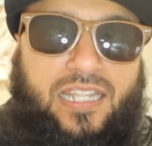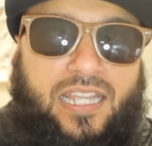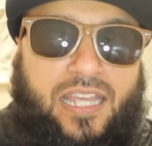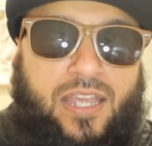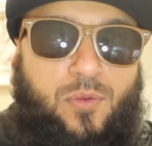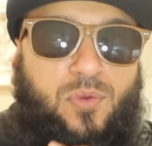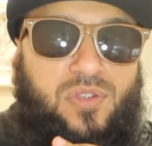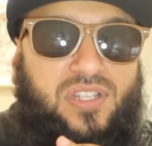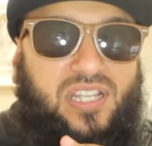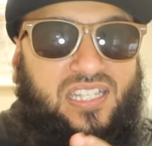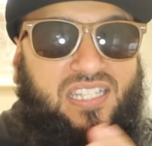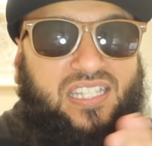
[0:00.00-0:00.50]

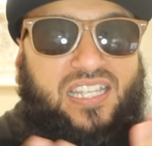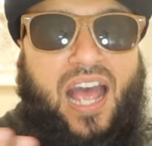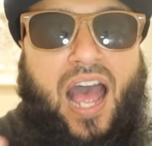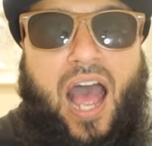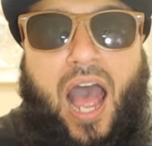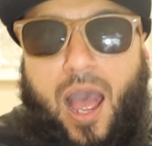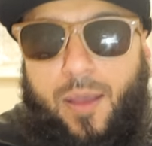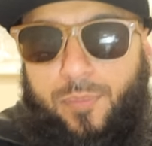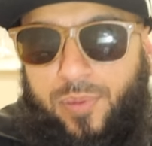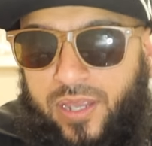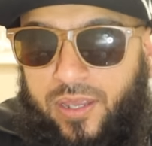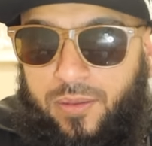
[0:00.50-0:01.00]
He was a
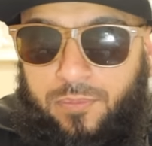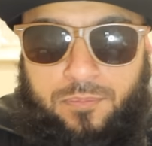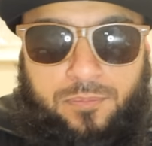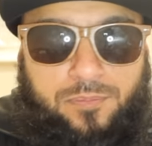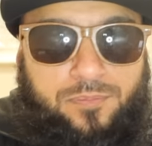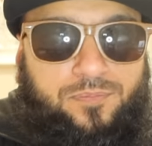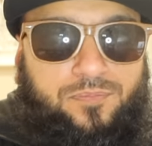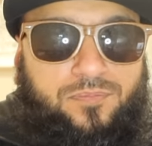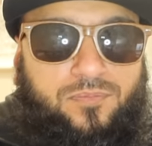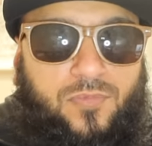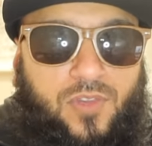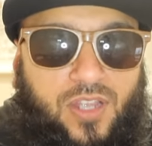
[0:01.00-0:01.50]
Sahabi.
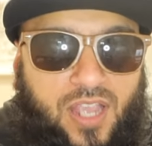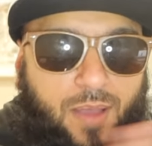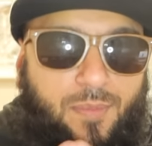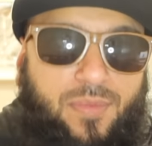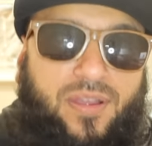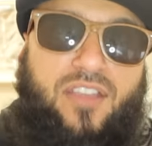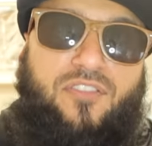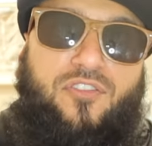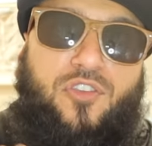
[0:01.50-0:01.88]
Can we